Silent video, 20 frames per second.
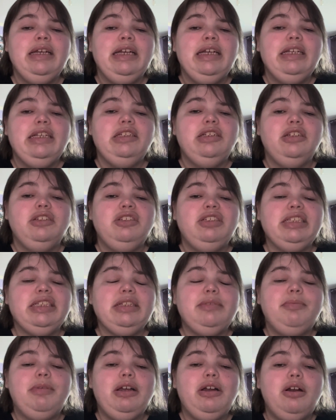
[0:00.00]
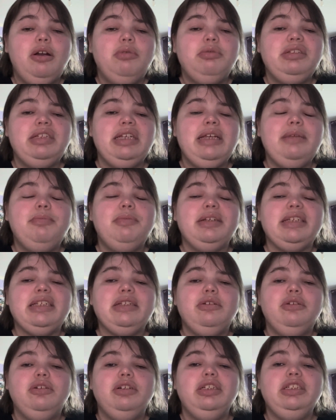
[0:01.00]
you know, she said, my whole team was
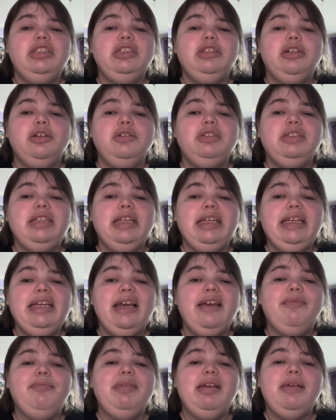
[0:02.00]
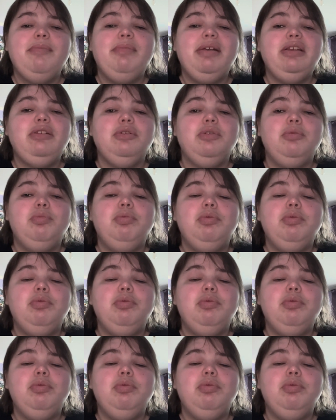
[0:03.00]
sorted, you know, they gave me a medal.